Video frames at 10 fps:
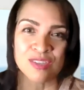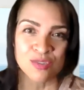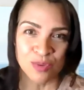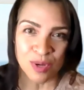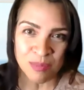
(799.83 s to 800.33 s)

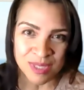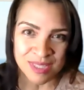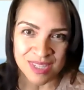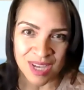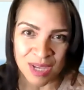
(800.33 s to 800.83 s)

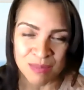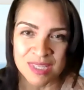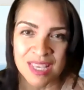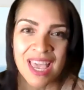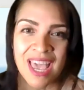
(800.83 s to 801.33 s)
troubling
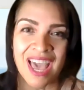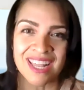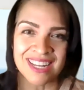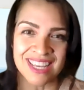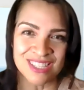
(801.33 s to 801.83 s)
times
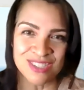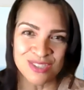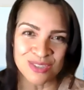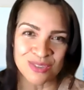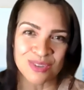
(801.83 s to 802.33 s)
and
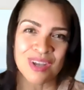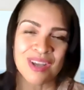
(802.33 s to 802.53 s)
into